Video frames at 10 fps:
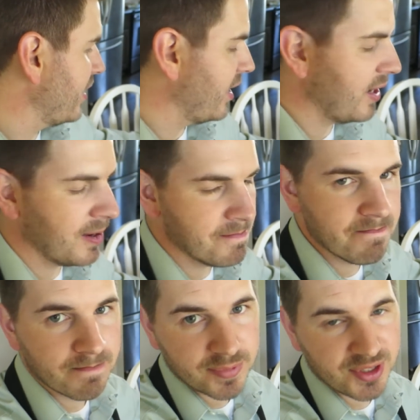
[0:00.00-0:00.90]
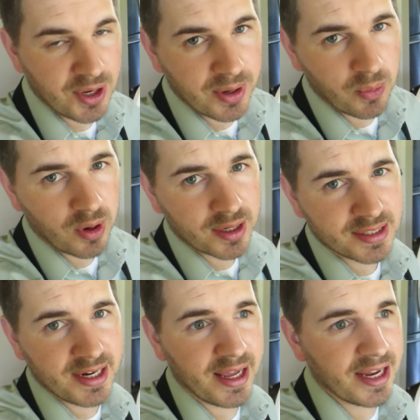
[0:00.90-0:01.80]
Um, so at work
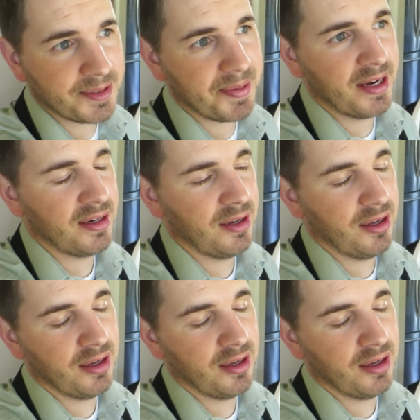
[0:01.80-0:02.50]
today, I spent